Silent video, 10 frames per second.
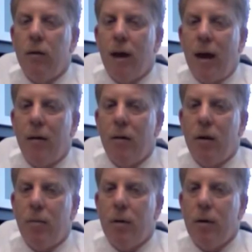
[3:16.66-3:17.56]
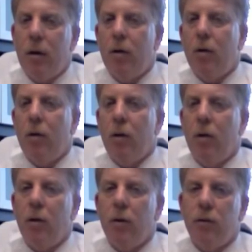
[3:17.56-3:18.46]
That typically
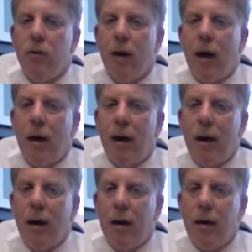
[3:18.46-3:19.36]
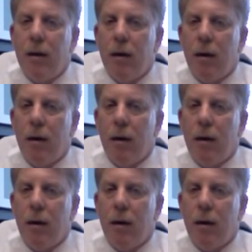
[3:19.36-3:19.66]
occurs at a